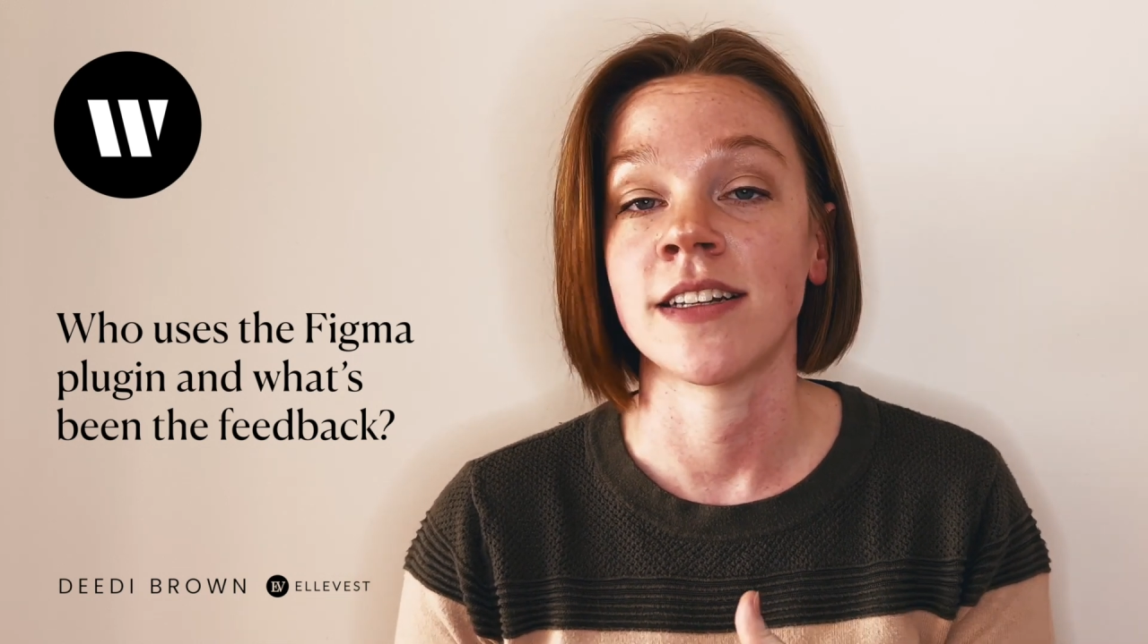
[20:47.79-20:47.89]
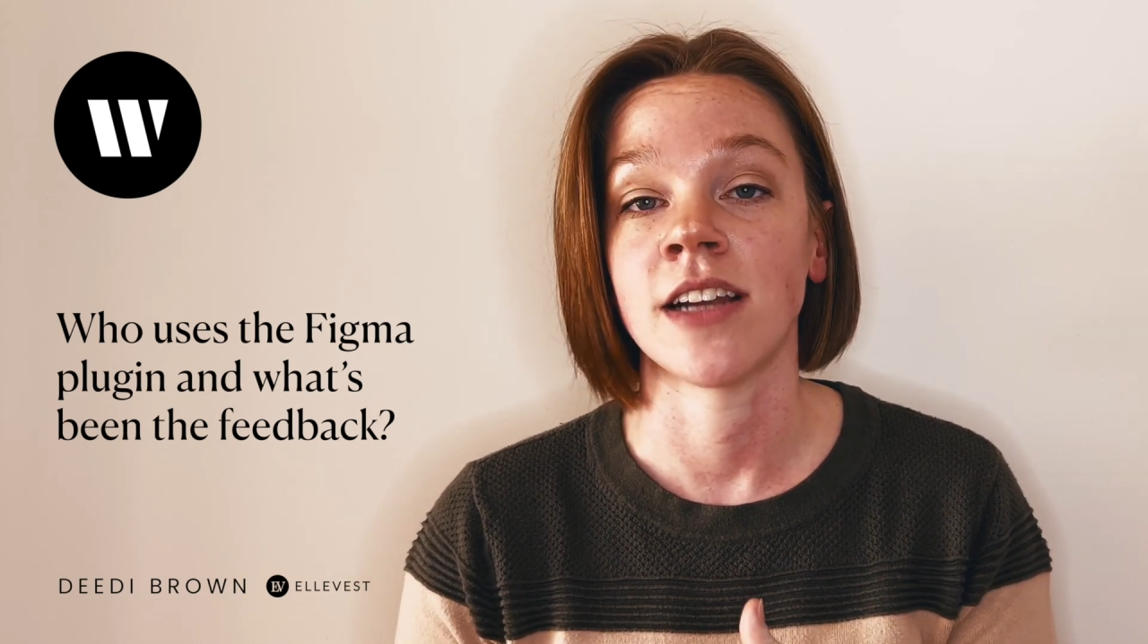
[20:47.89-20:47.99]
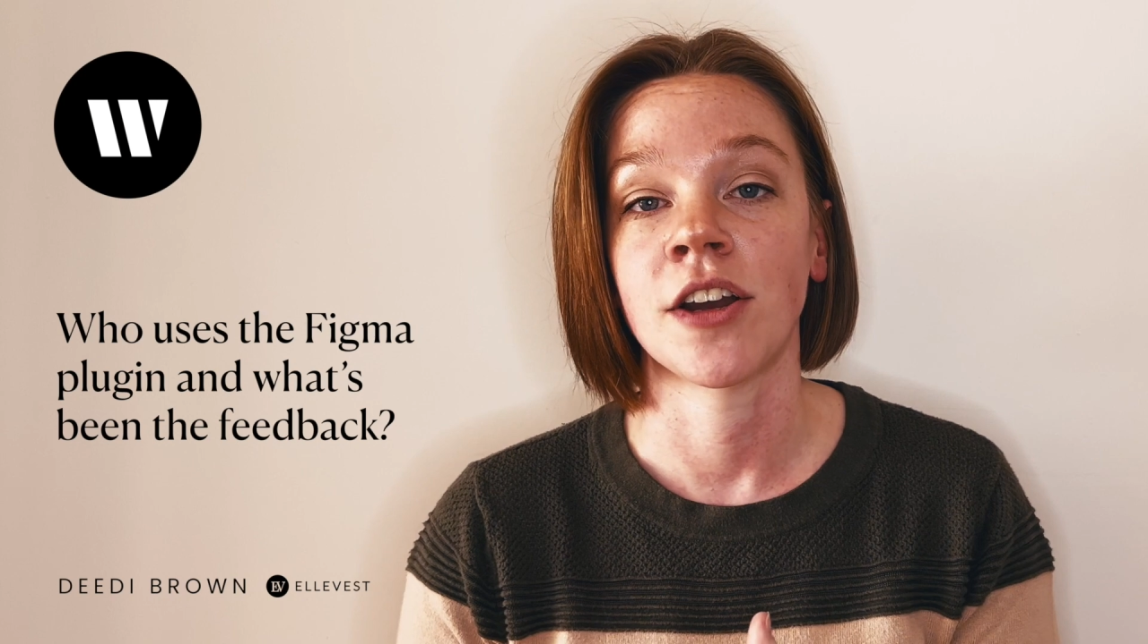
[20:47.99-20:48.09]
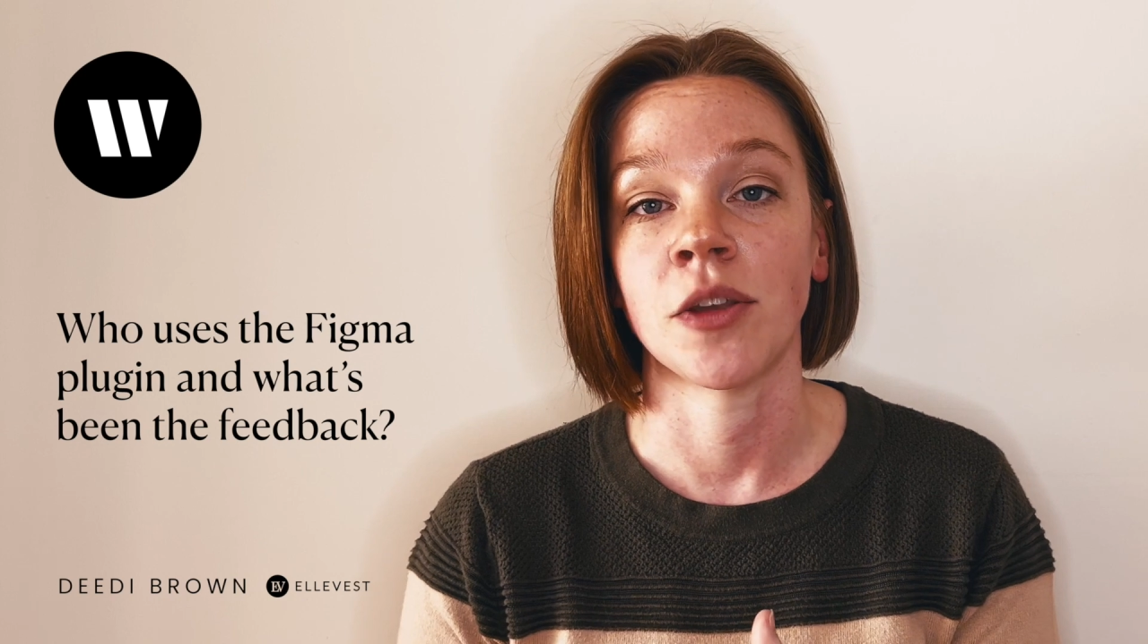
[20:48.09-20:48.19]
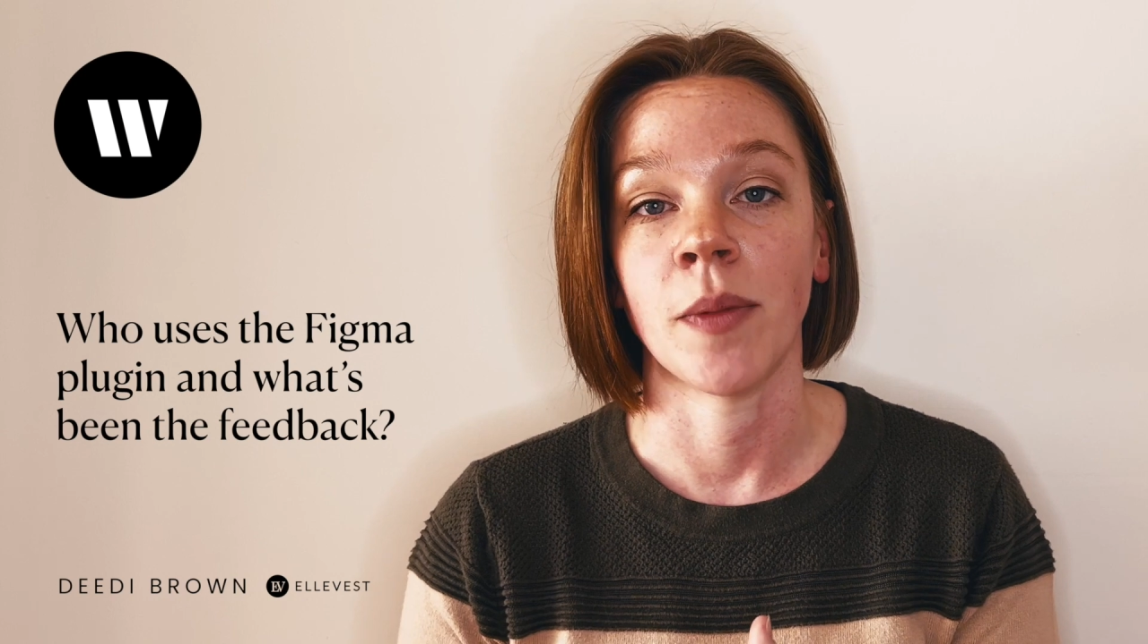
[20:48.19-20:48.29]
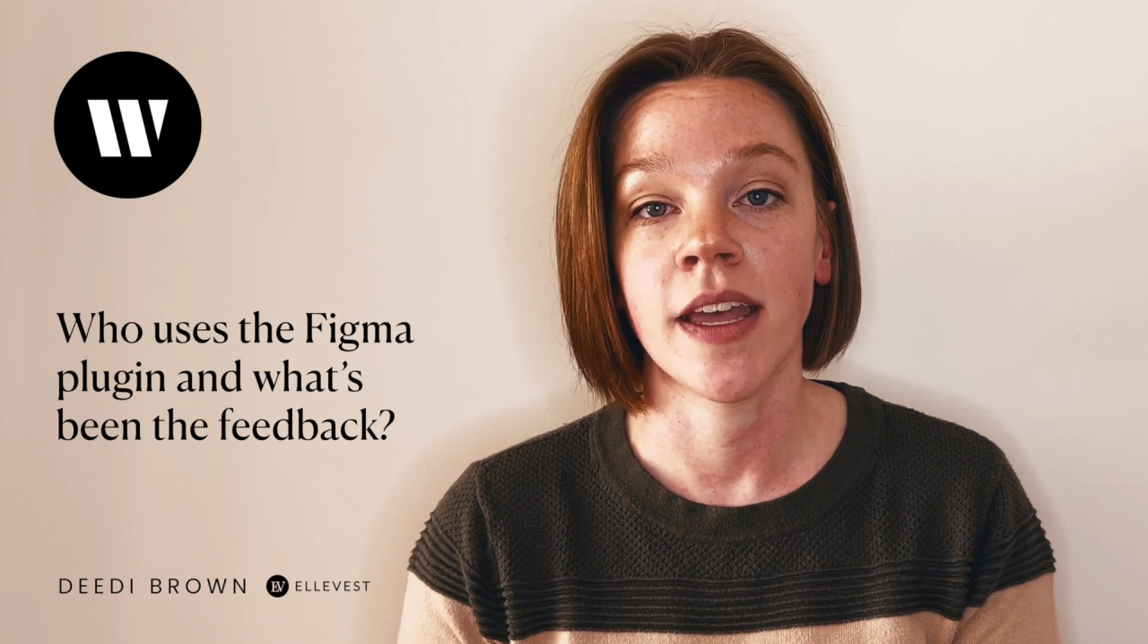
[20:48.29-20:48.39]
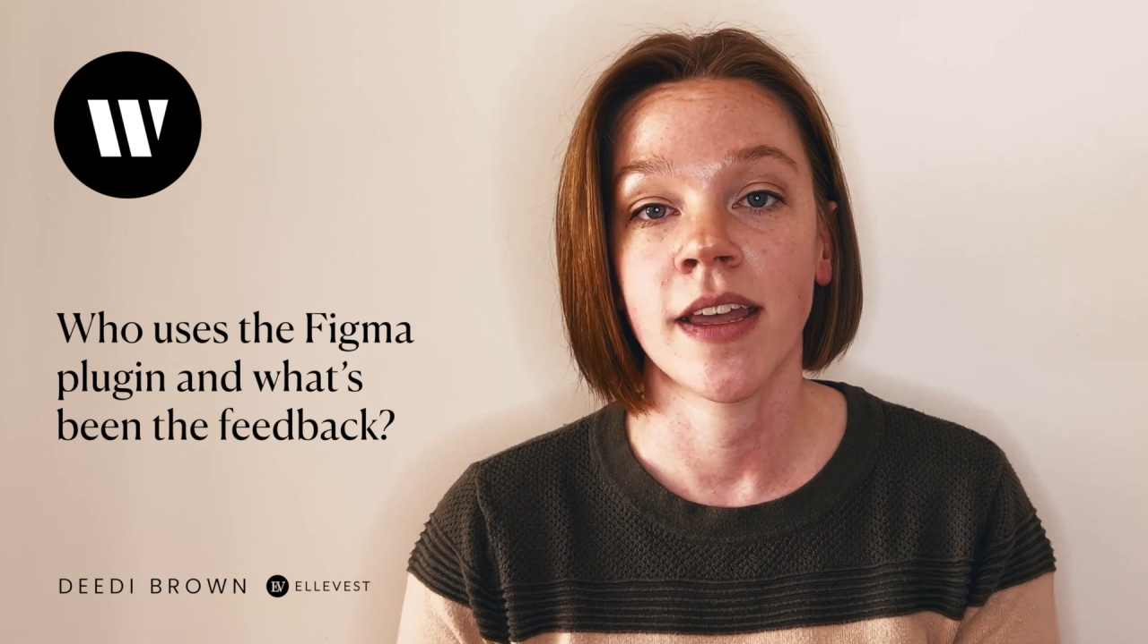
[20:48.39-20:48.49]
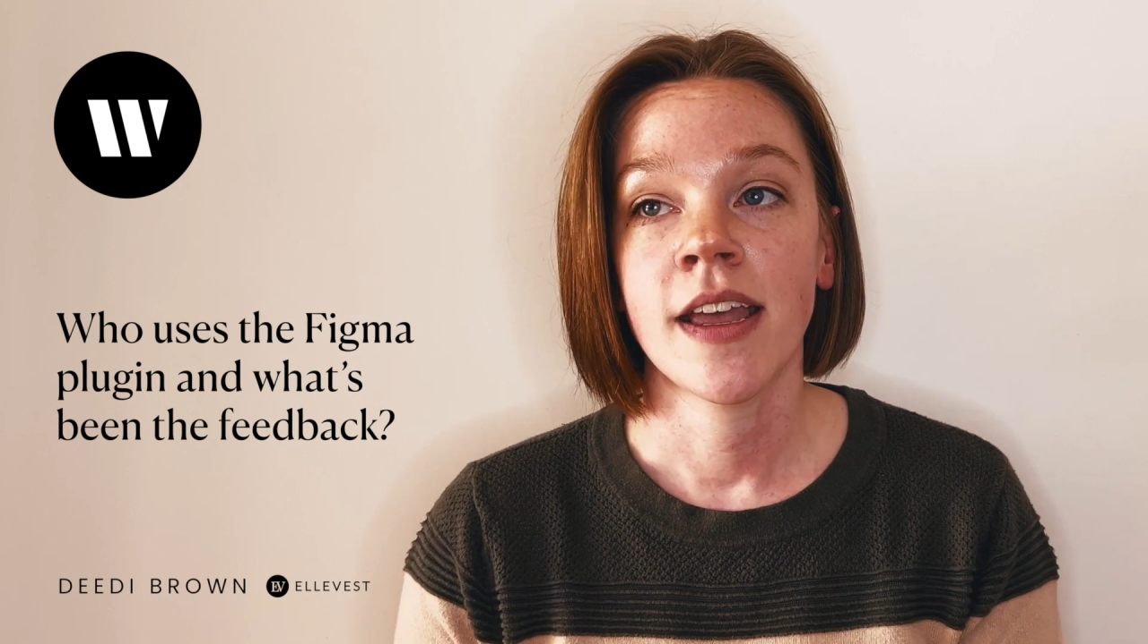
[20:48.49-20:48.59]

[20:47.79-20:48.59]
document.